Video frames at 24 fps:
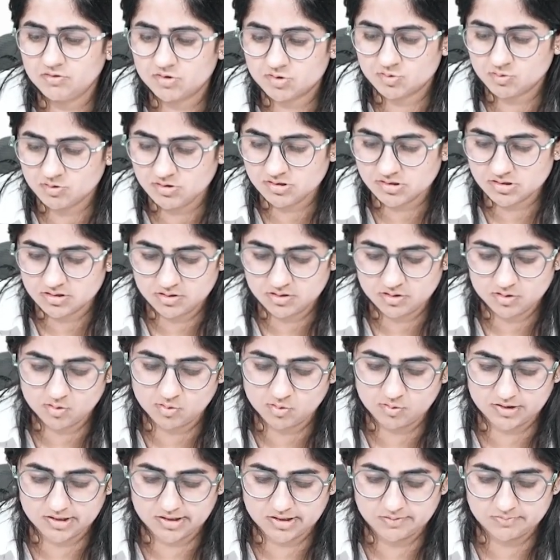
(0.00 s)
which was
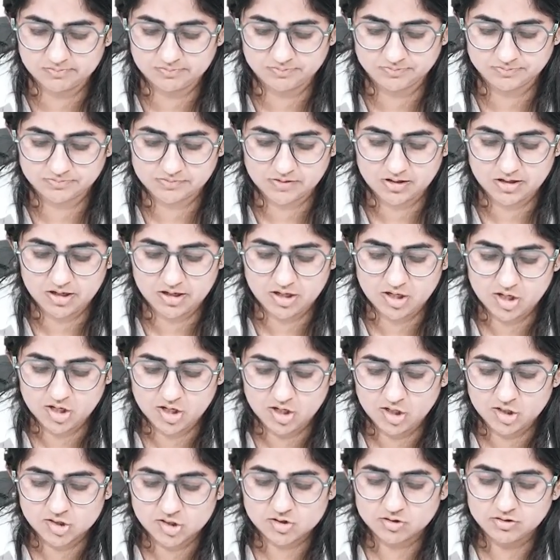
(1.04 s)
noted.
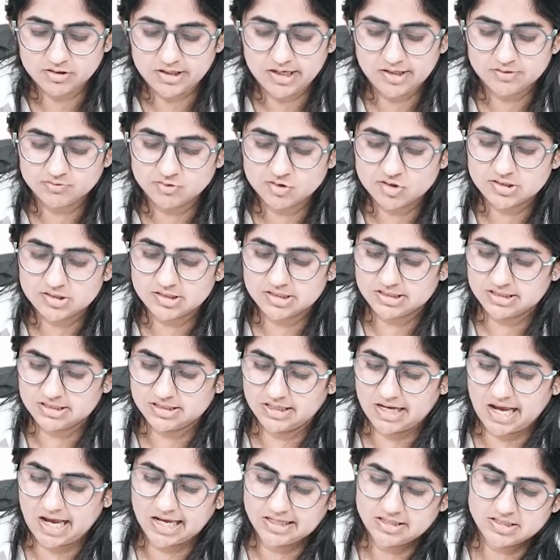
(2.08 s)
So it was
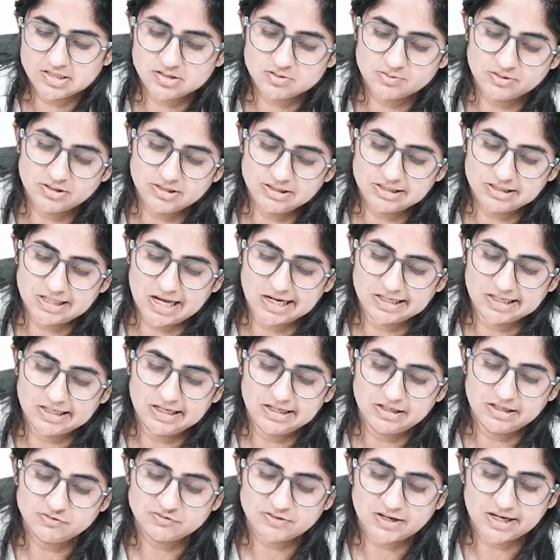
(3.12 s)
Ainsworth
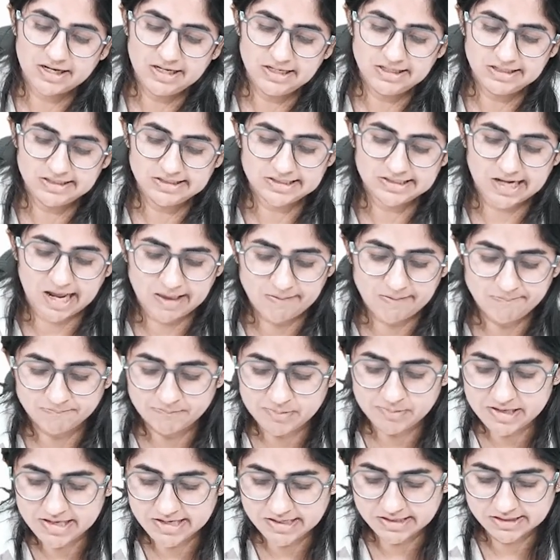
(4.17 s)
identified type
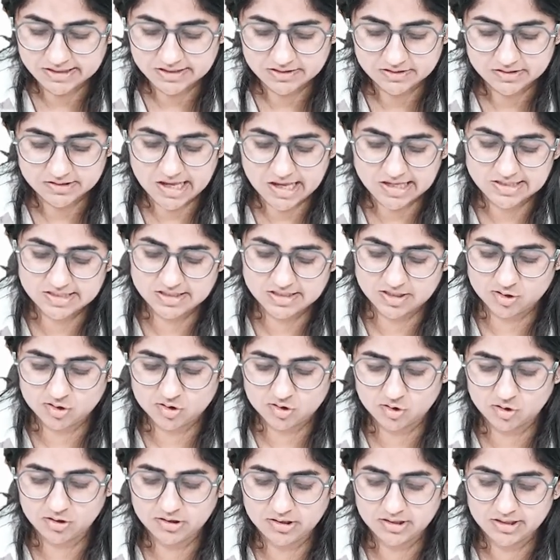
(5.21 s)
B as
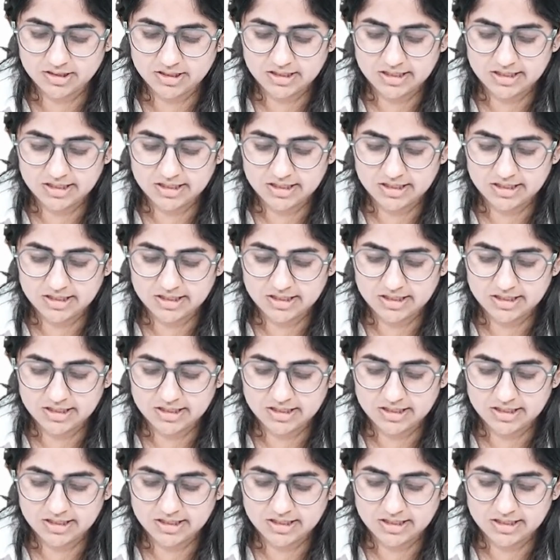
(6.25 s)
secure,